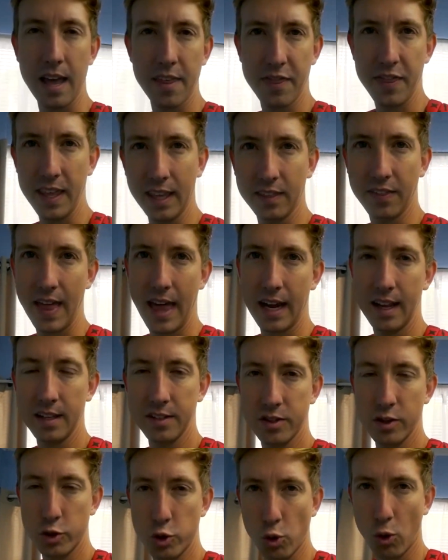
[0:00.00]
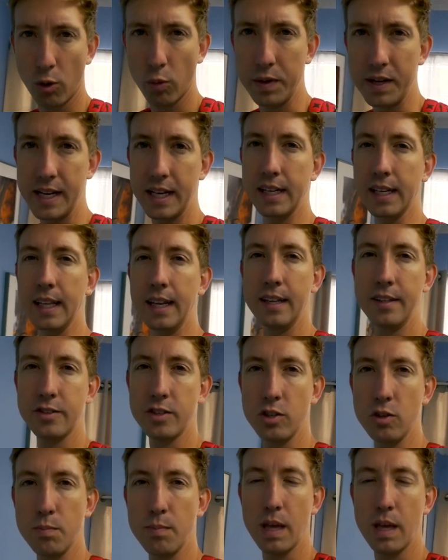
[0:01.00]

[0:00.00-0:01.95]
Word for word: I think that is the drawer we need to get into.